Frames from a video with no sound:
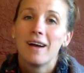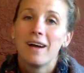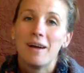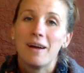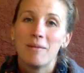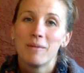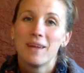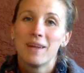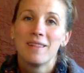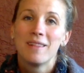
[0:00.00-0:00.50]

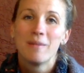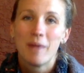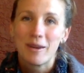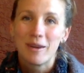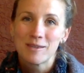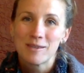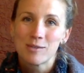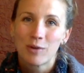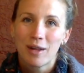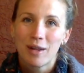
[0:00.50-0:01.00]
in the
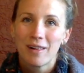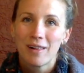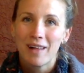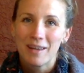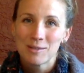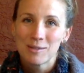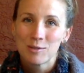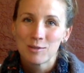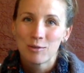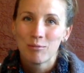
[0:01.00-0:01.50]
Montessori
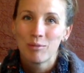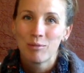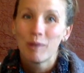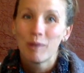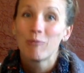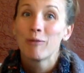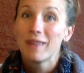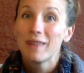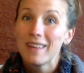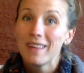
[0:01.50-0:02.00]
classroom, but
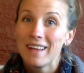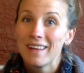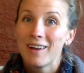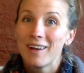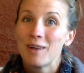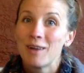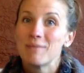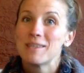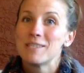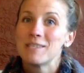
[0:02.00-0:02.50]
really
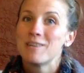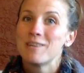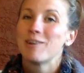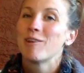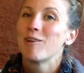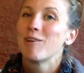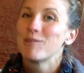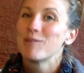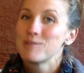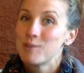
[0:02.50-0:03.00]
our
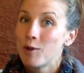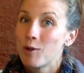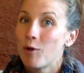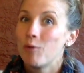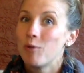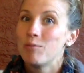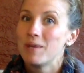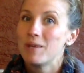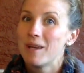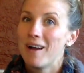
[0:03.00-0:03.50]
materials
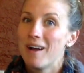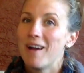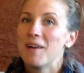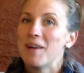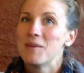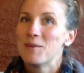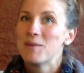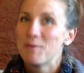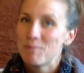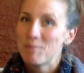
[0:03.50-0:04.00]
go
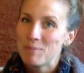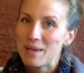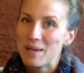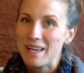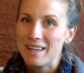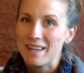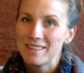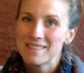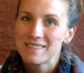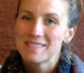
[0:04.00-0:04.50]
beyond
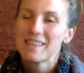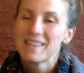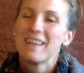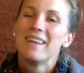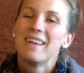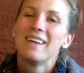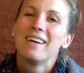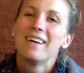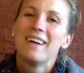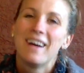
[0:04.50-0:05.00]
beads.
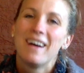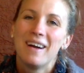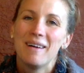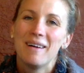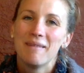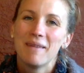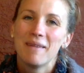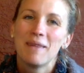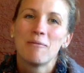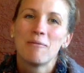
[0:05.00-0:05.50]

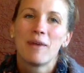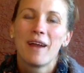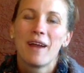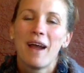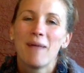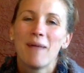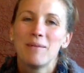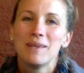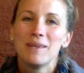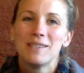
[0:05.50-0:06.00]
And we're
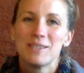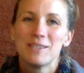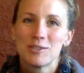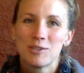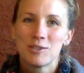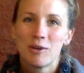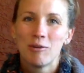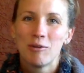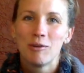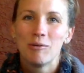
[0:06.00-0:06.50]
happy to
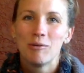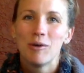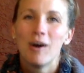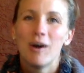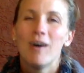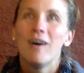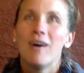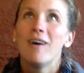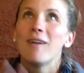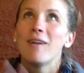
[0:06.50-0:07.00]
show you
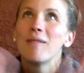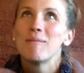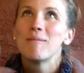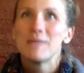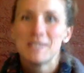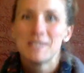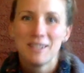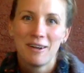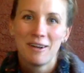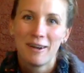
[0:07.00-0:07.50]
all the
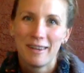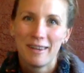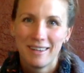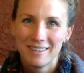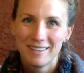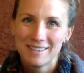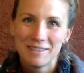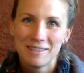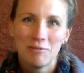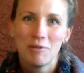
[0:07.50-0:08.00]

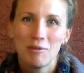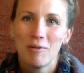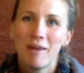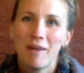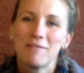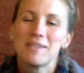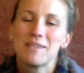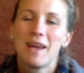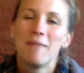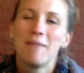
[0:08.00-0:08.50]
materials if you
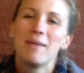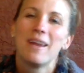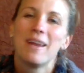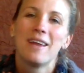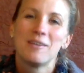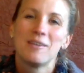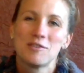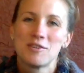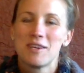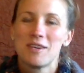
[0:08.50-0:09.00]
have time and
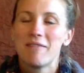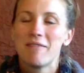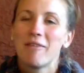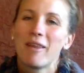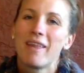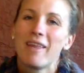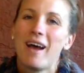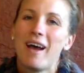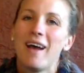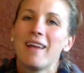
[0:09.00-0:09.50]
energy for
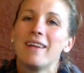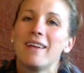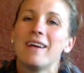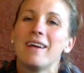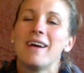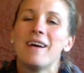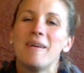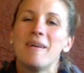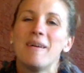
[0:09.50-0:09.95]
that.